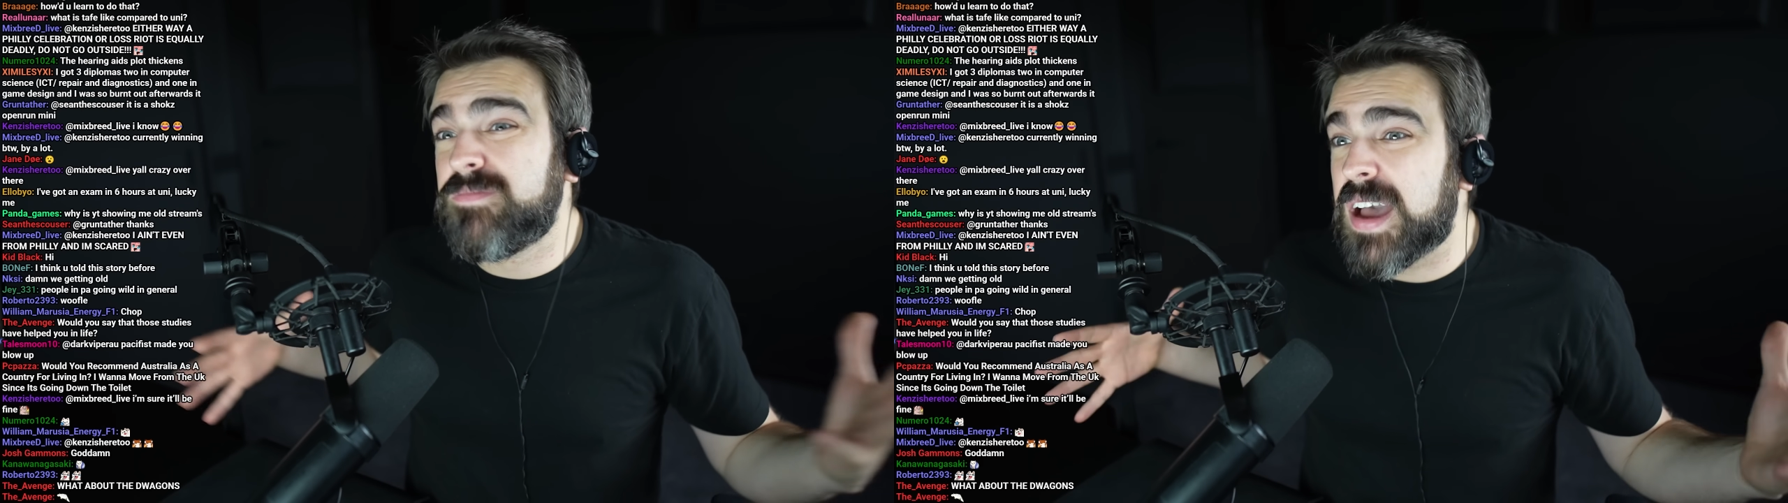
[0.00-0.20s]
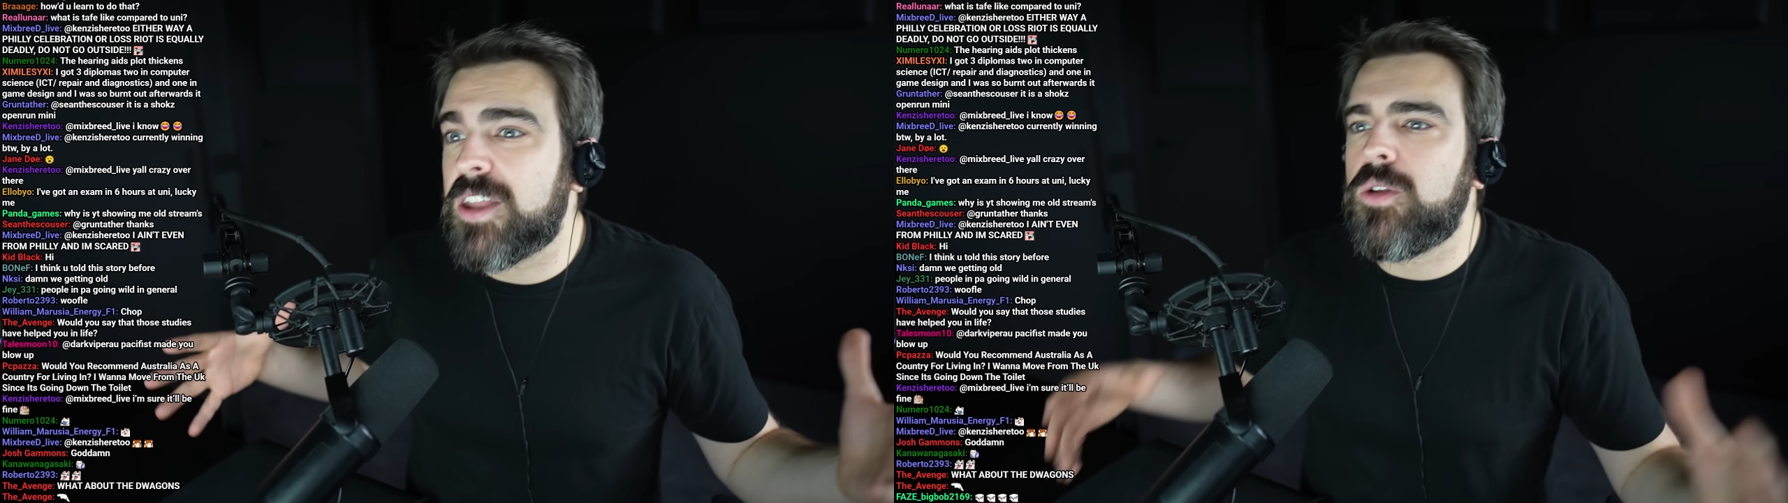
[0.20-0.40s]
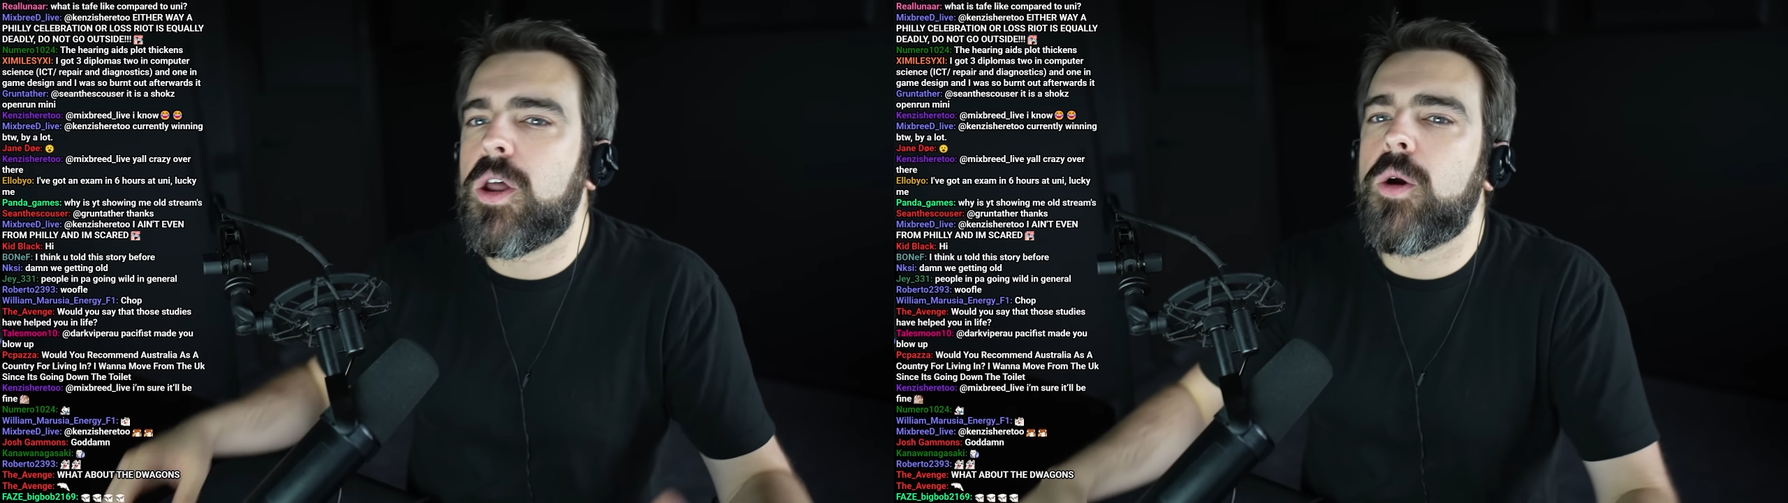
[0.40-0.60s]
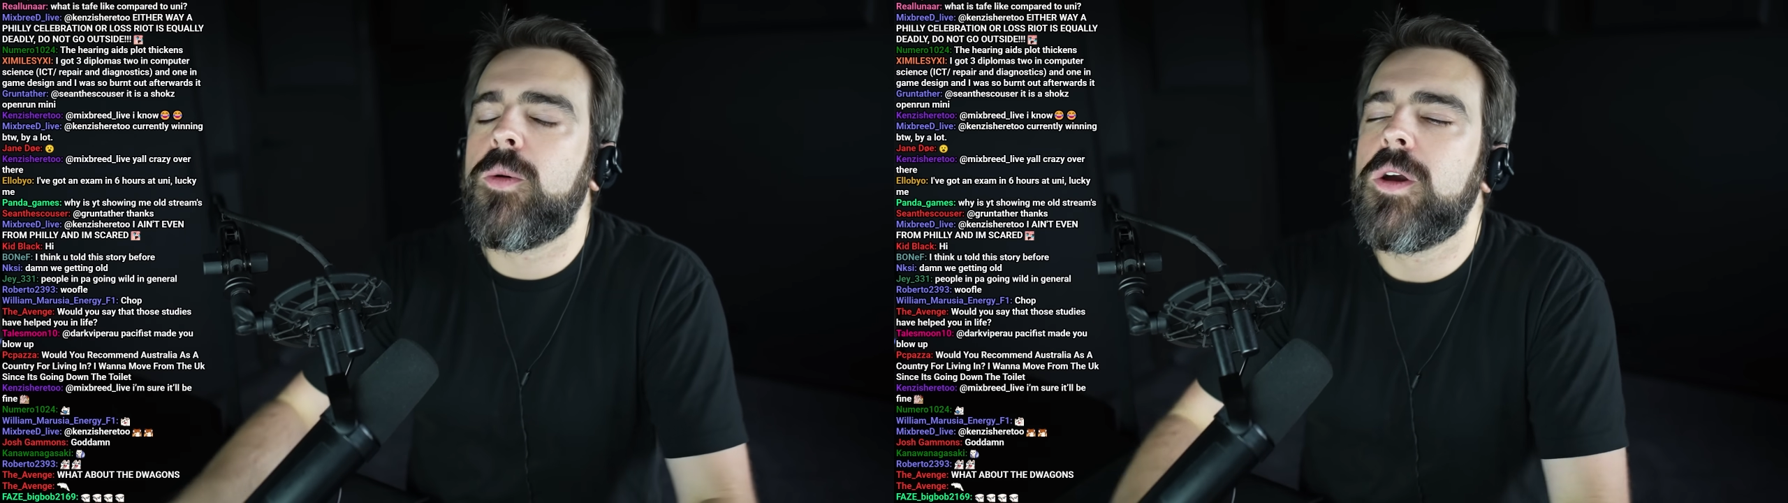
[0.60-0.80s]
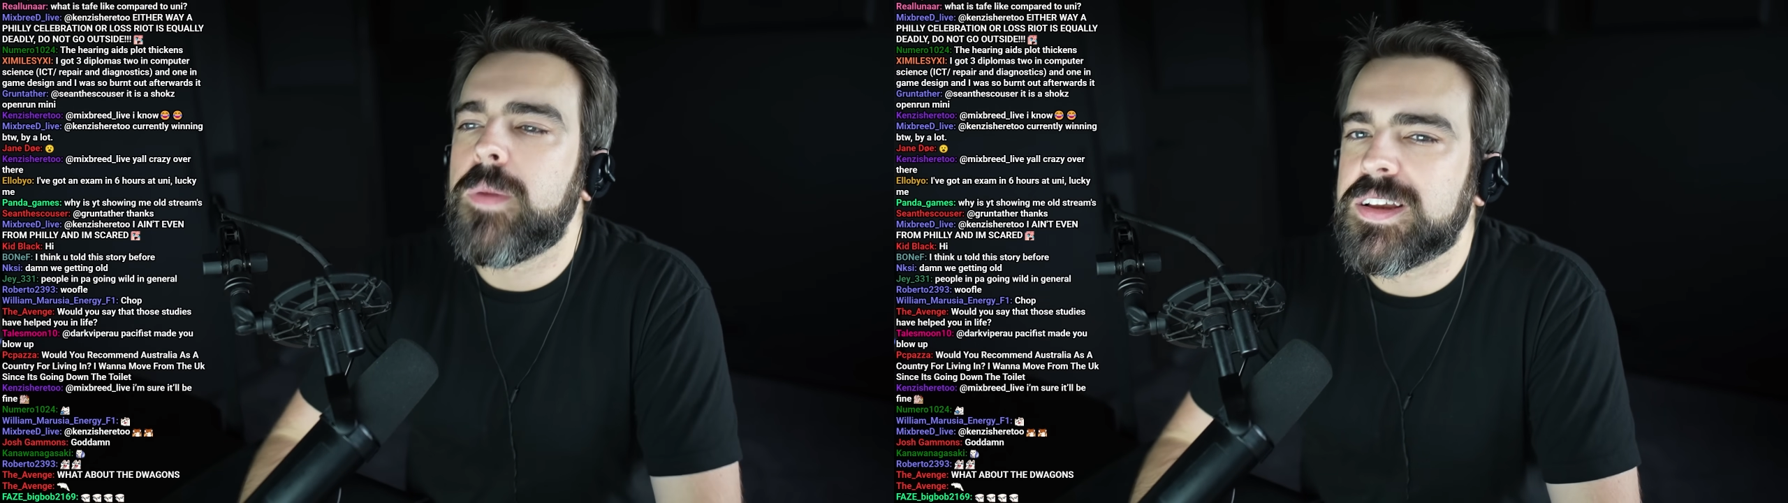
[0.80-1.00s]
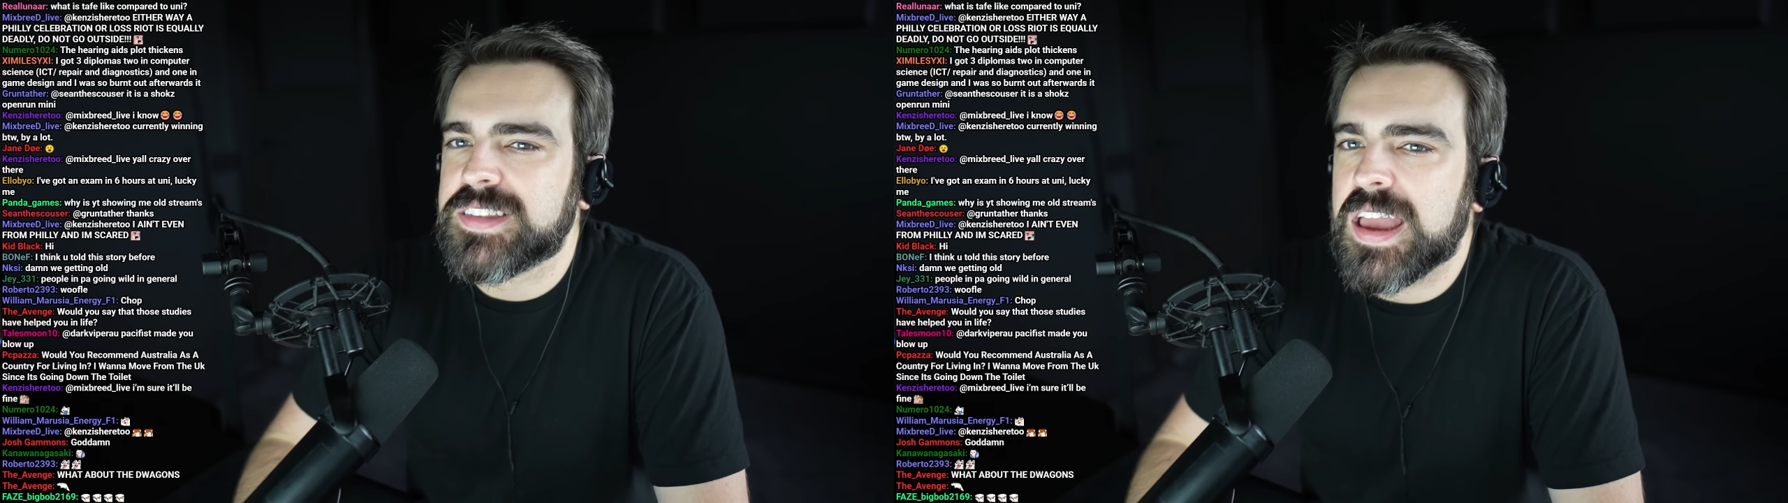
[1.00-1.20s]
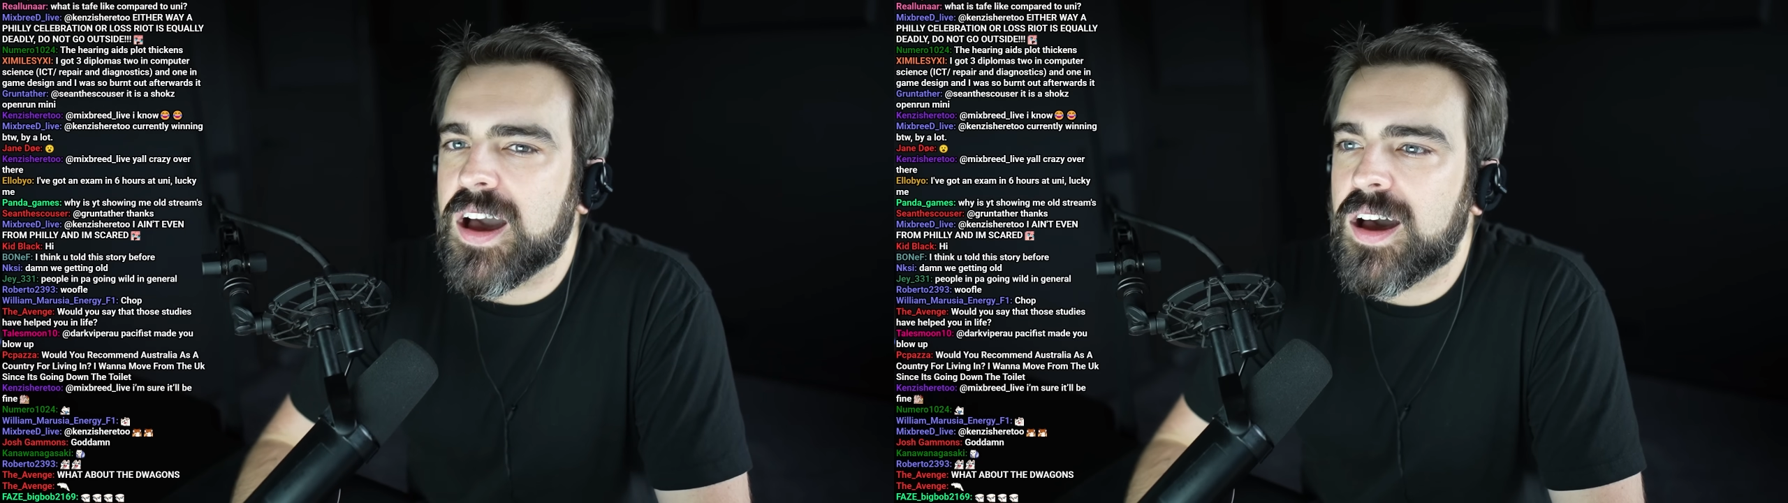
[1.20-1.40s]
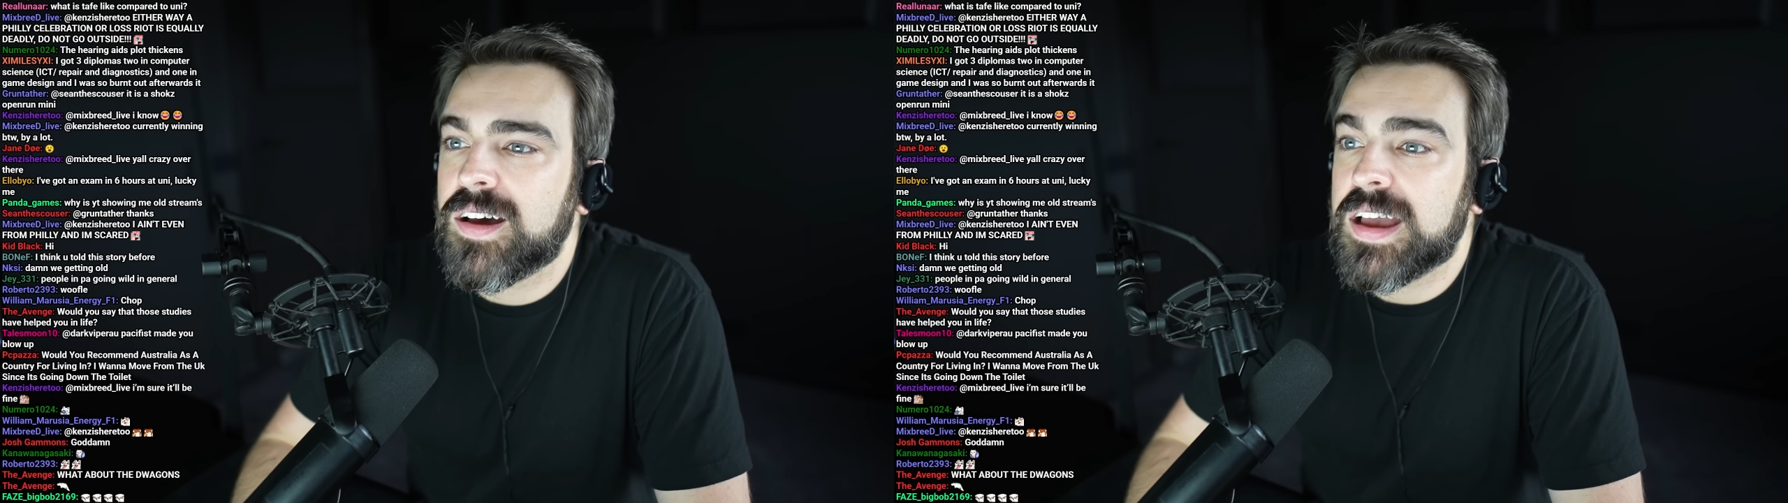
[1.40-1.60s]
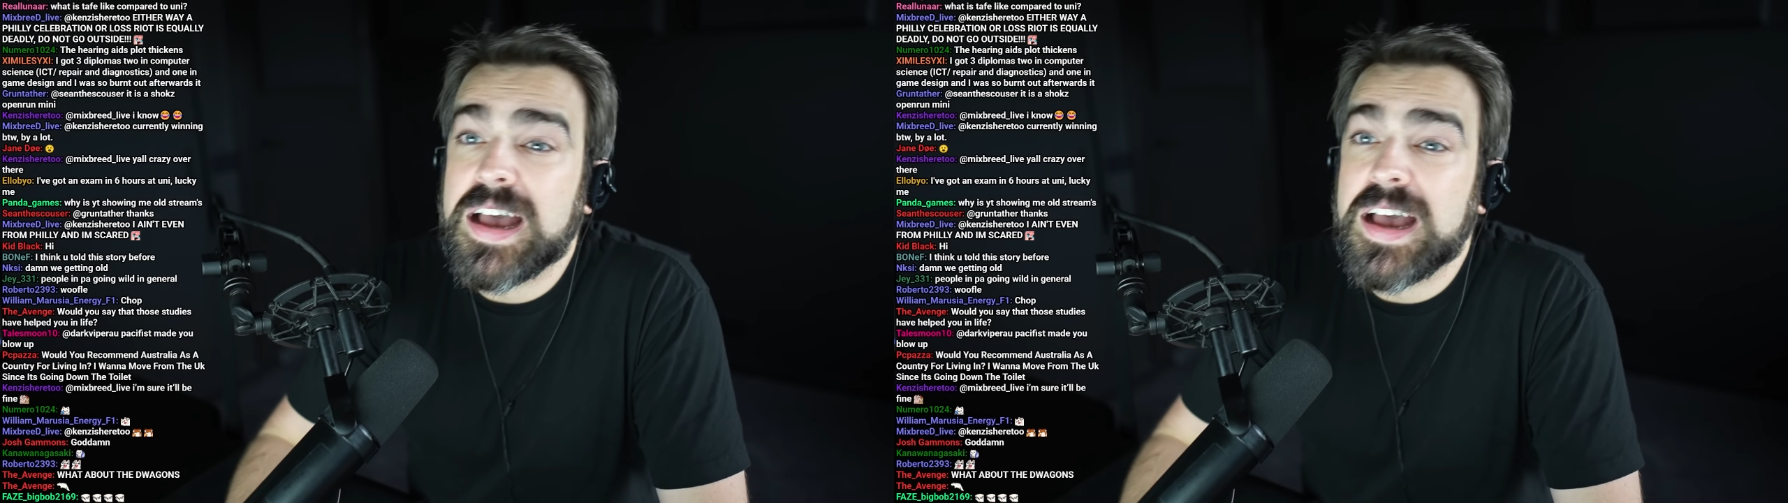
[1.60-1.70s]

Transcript: I don't know, because they are,